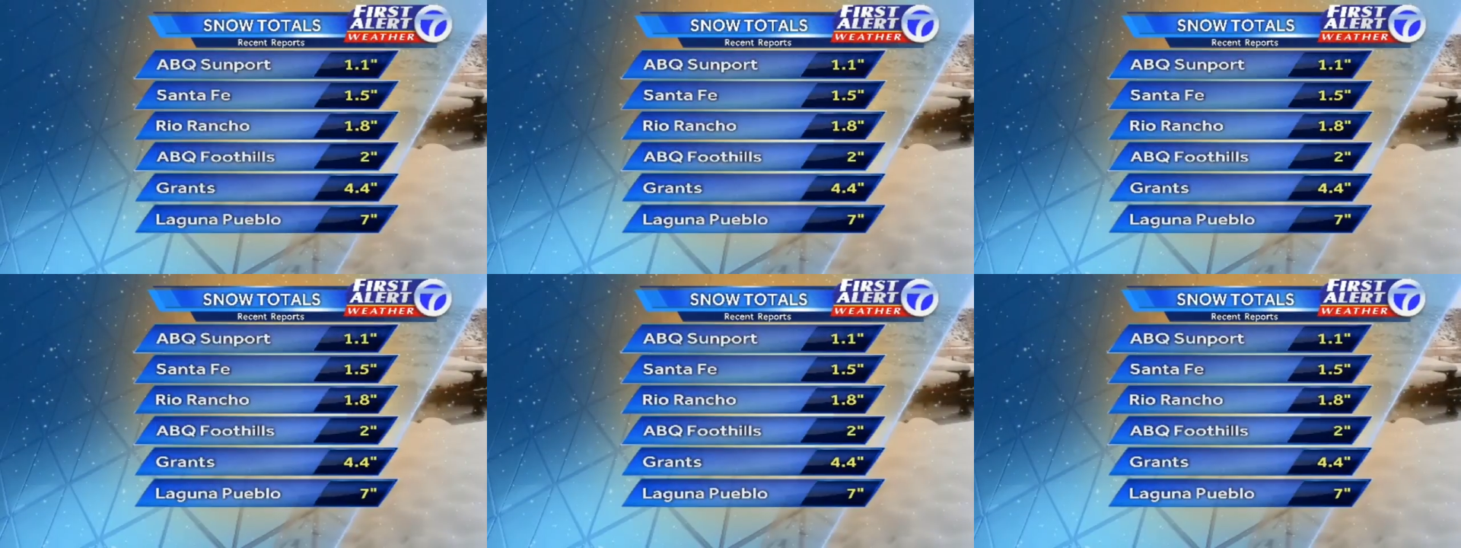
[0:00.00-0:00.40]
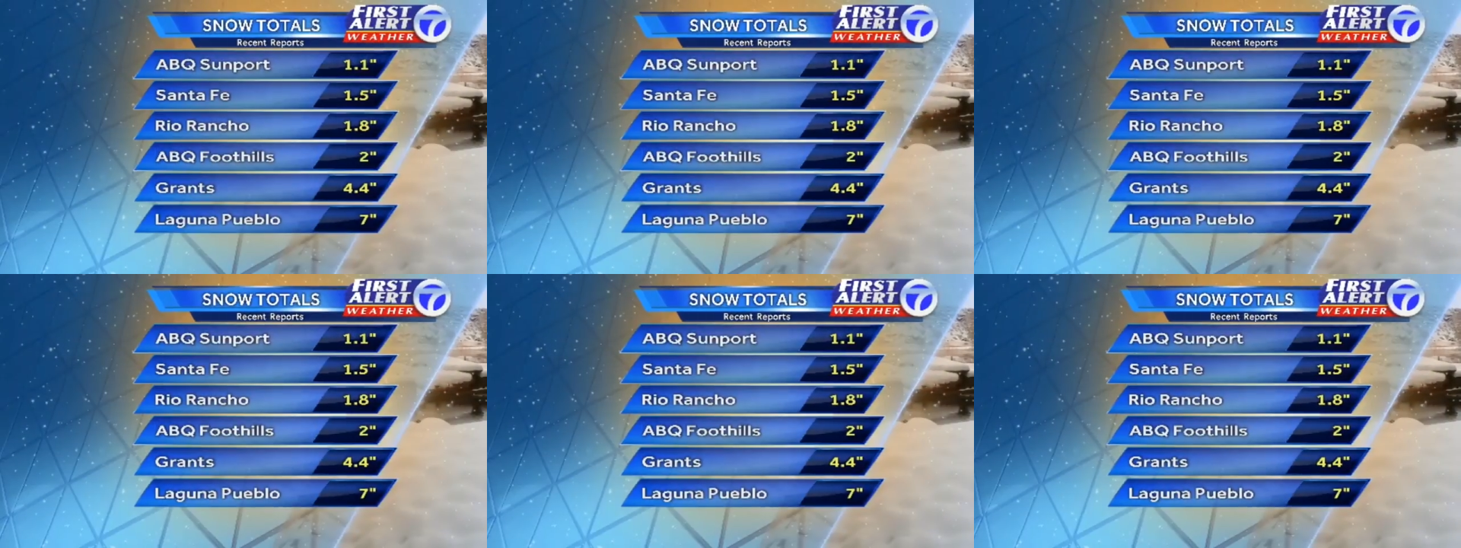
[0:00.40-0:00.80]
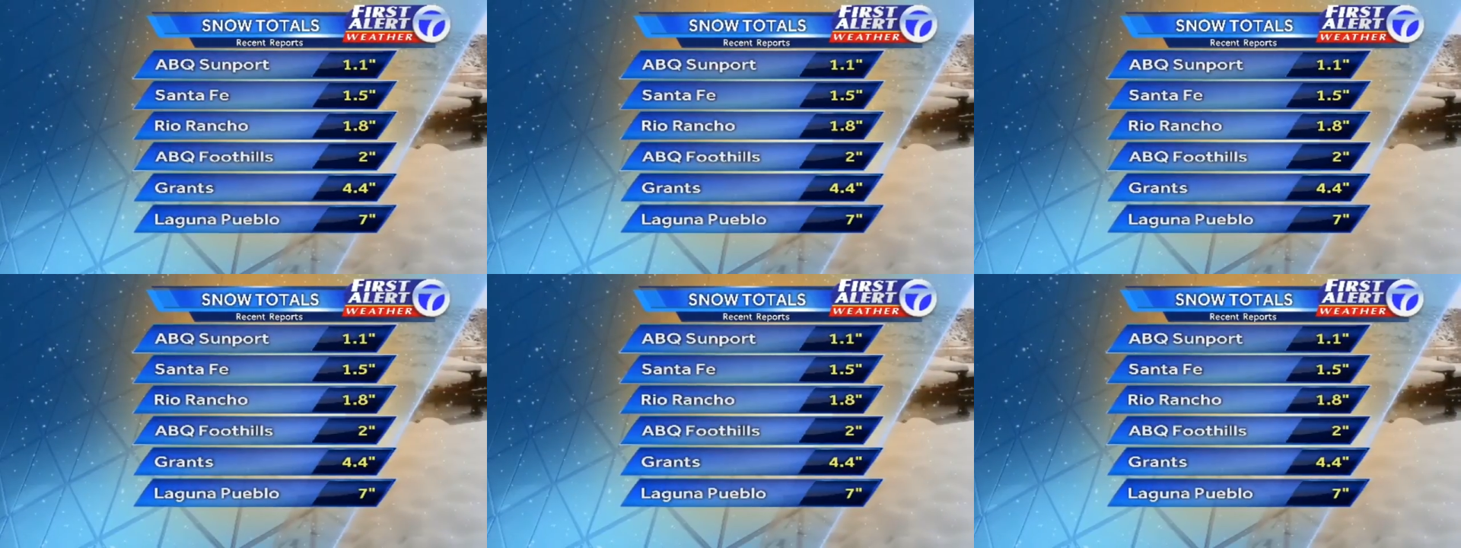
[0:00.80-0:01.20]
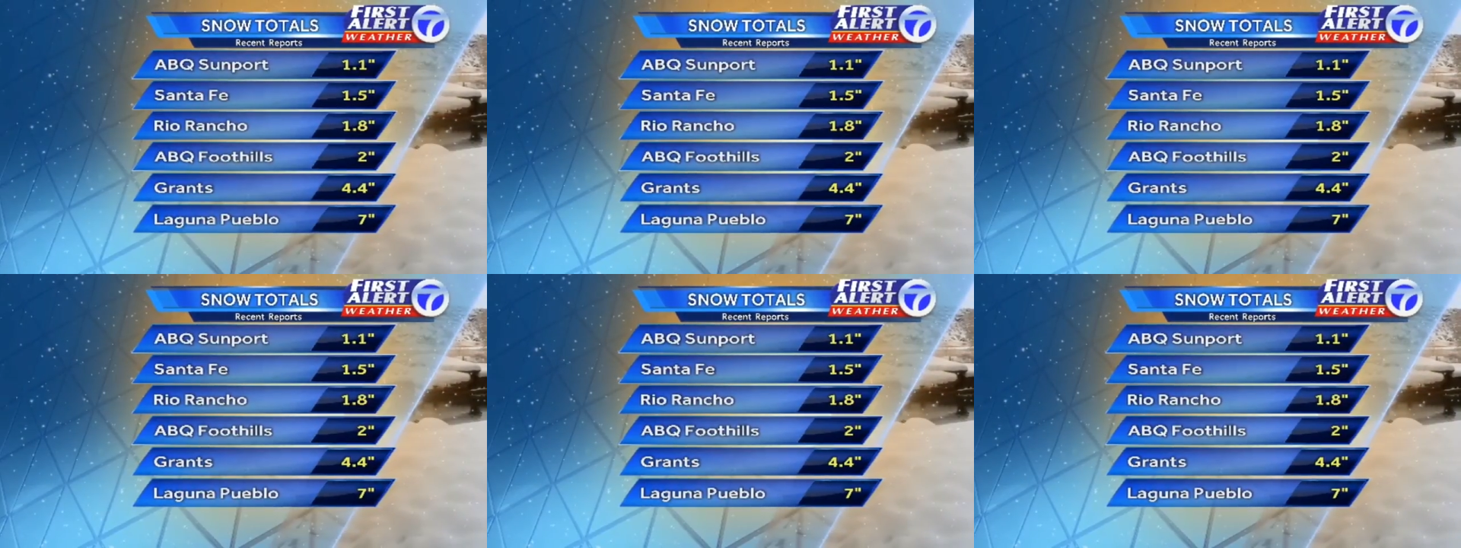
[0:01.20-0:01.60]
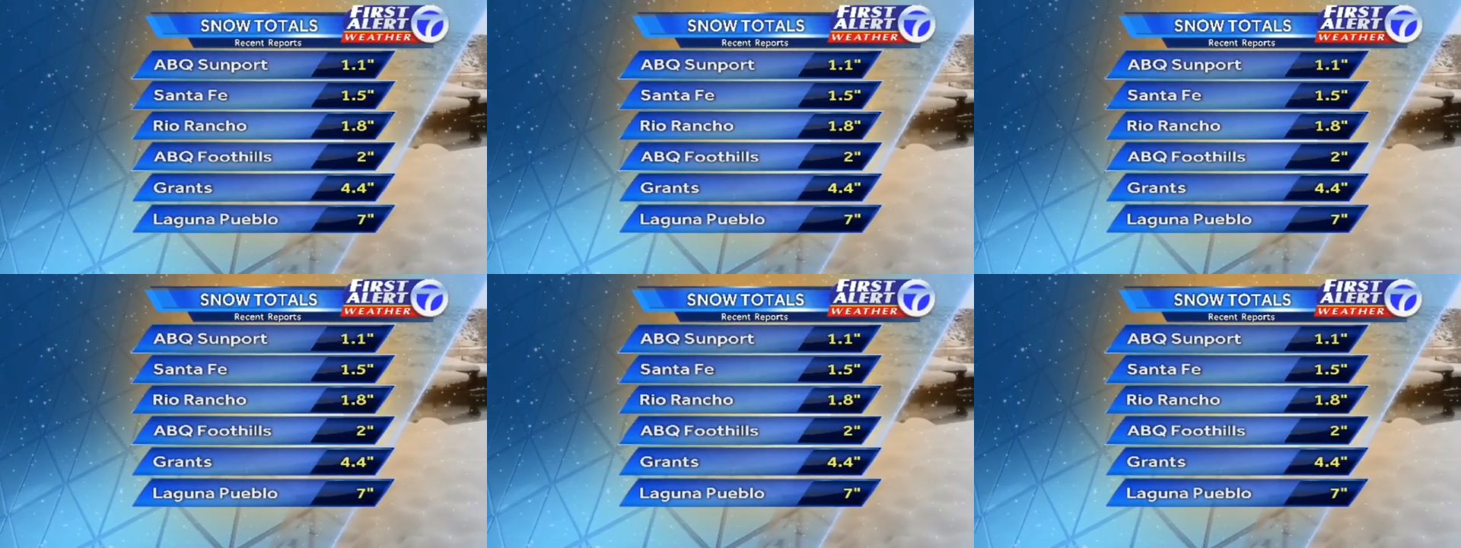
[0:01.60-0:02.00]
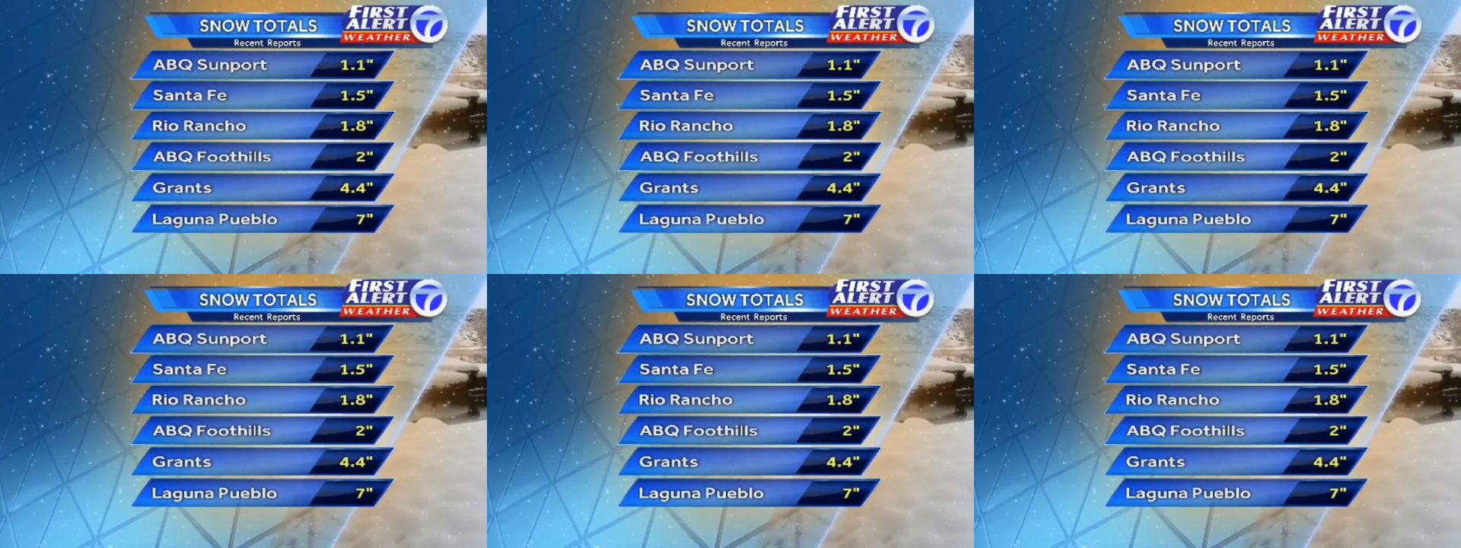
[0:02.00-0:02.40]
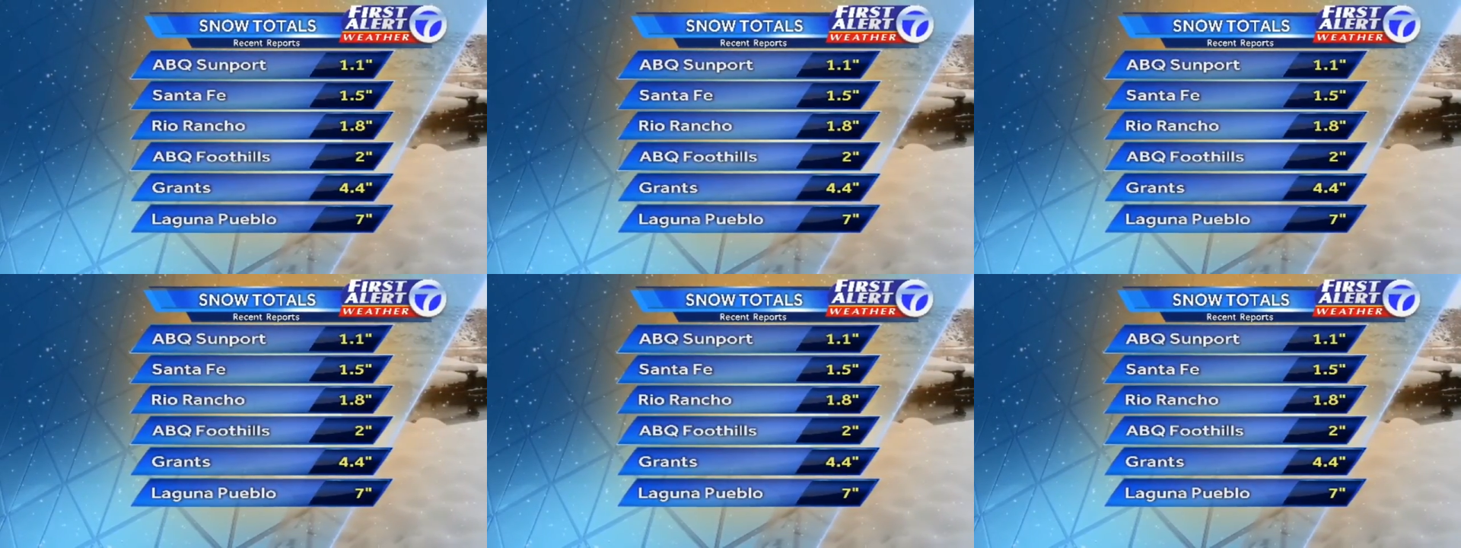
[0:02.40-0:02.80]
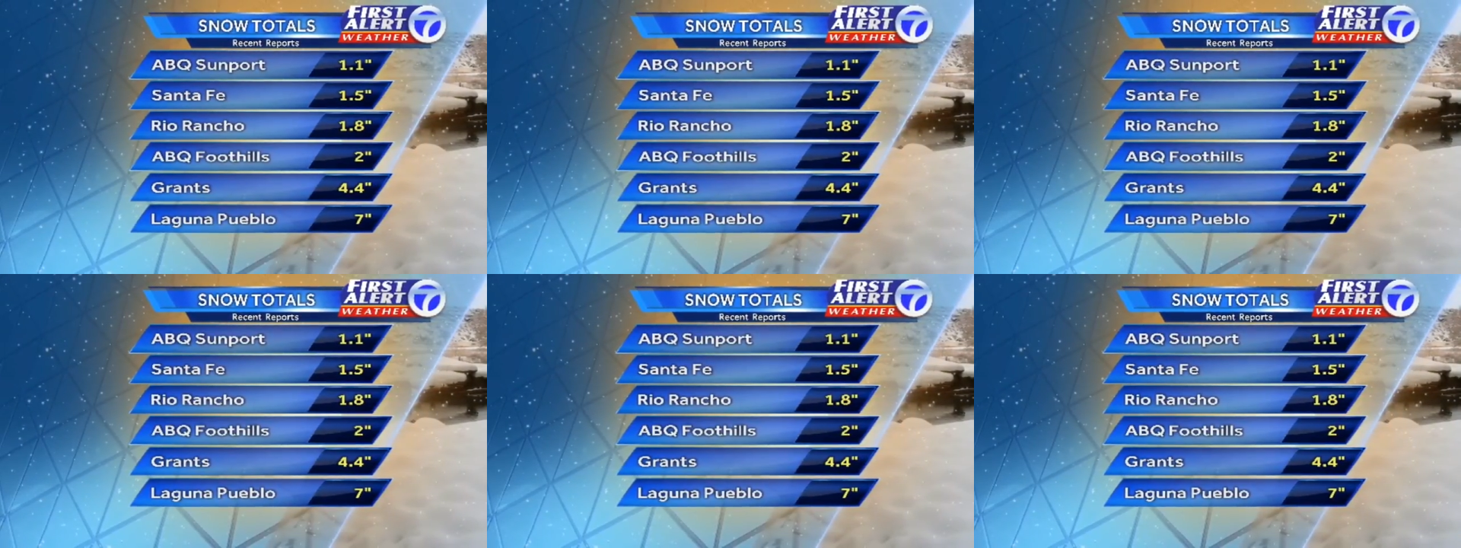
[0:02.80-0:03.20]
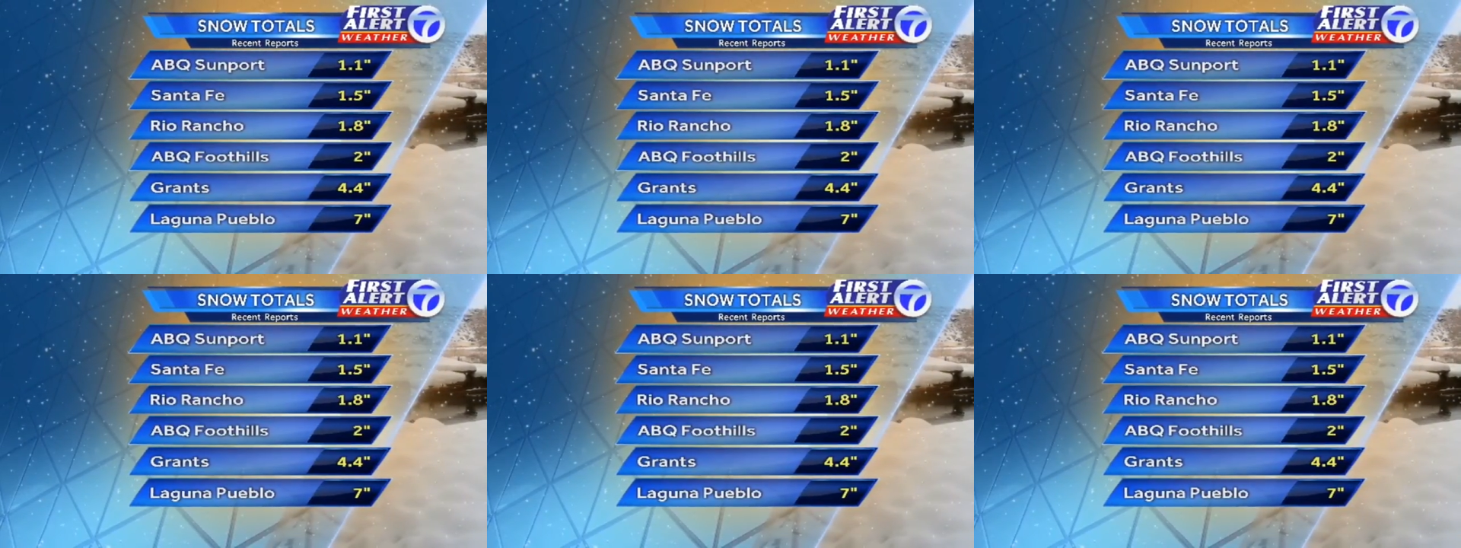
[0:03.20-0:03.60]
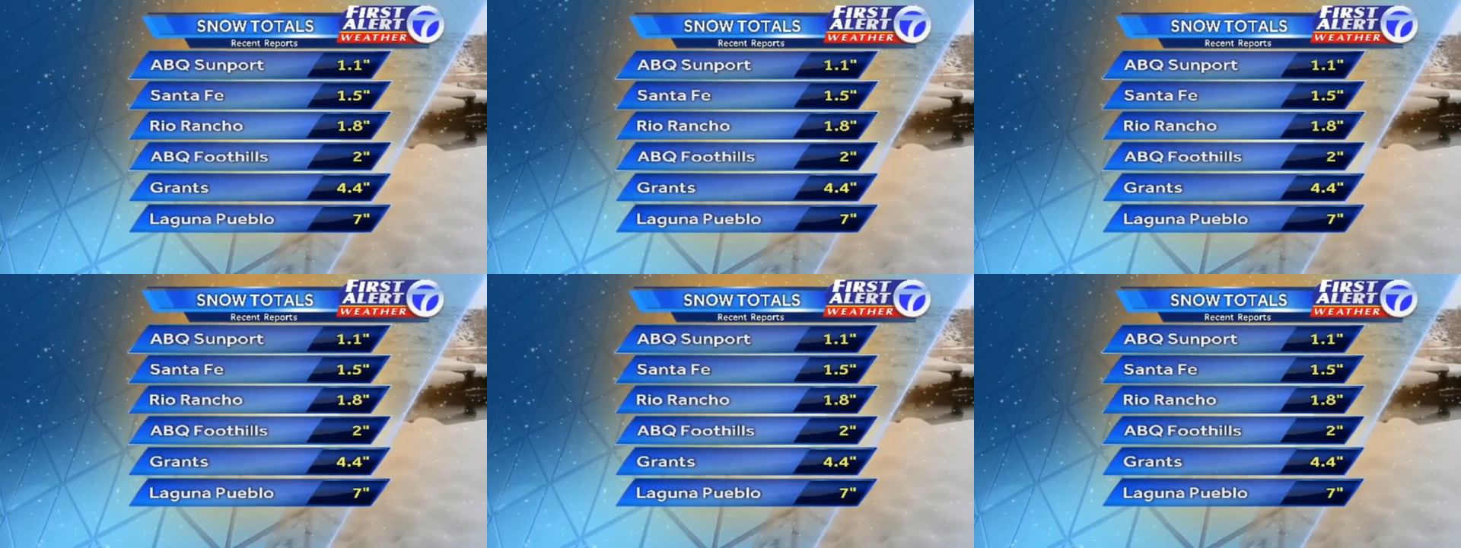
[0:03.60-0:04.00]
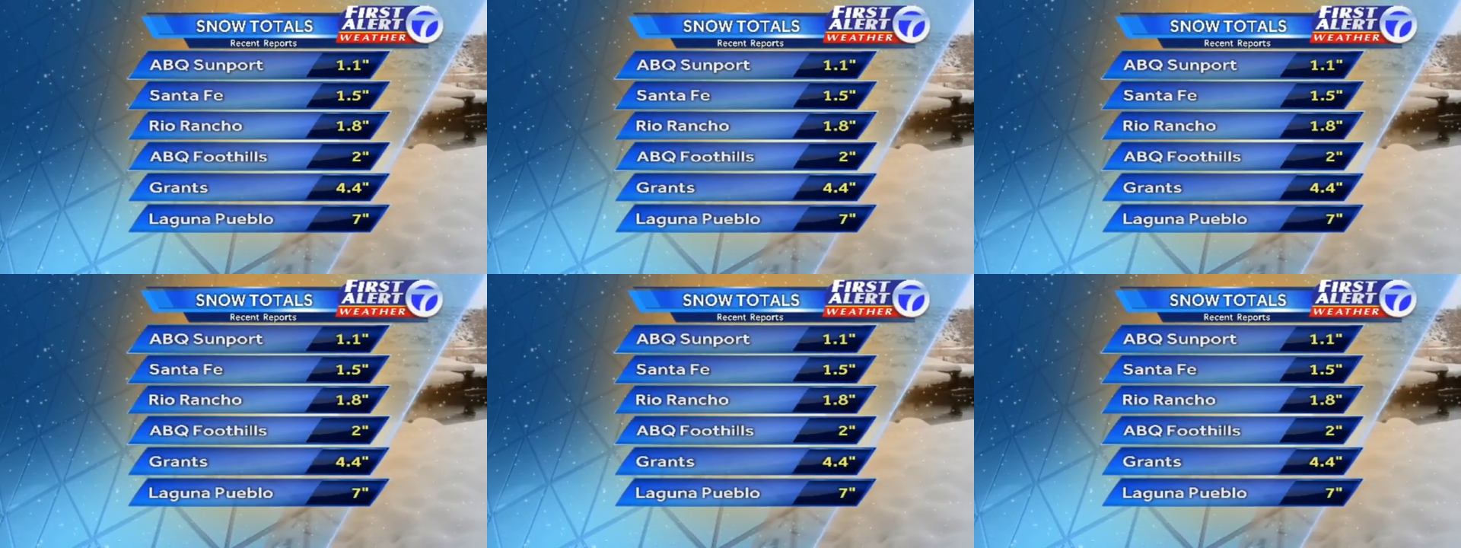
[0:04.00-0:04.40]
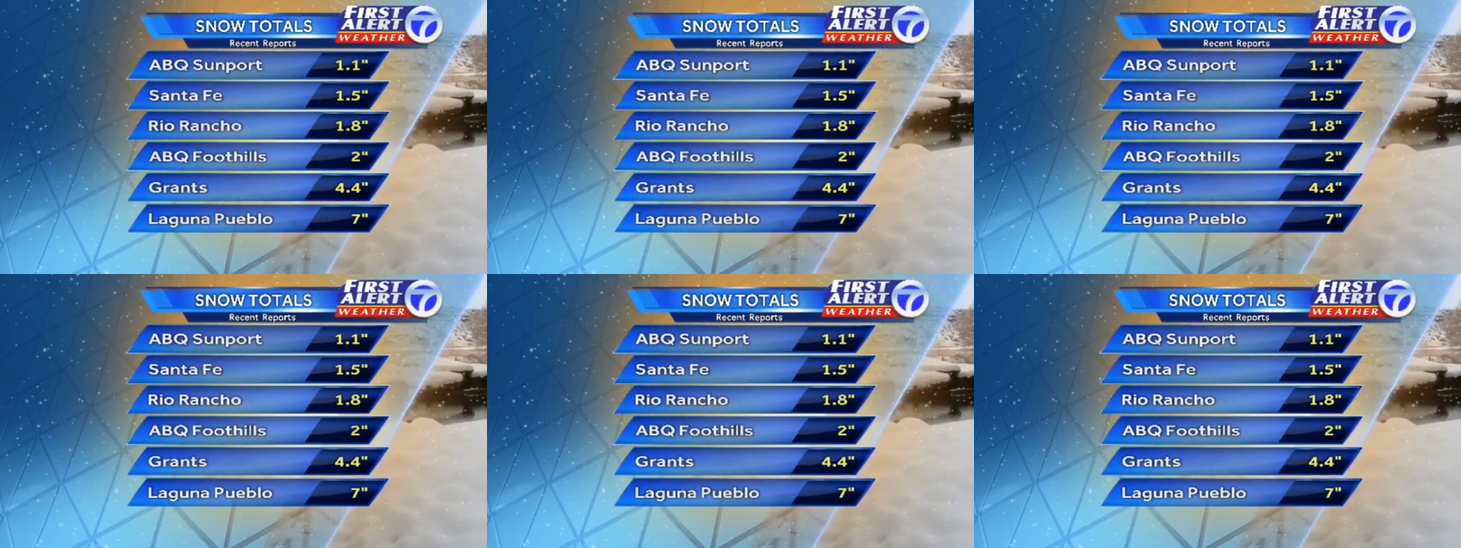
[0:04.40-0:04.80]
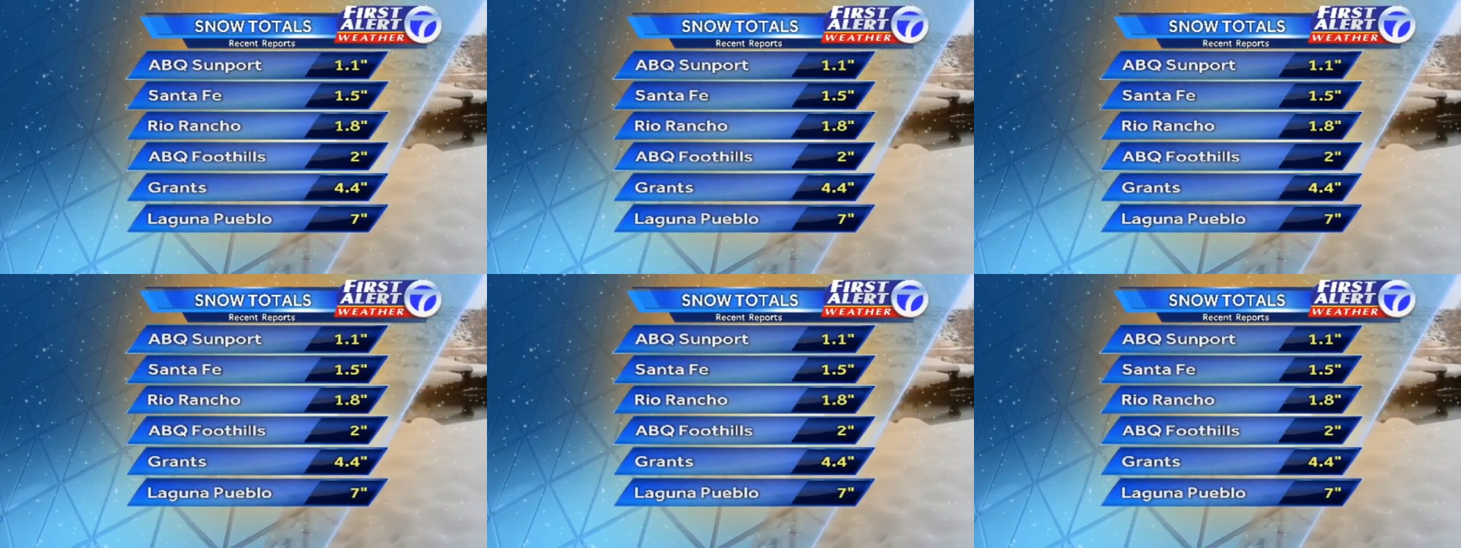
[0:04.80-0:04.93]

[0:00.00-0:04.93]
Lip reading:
Nobody's mouth can be seen.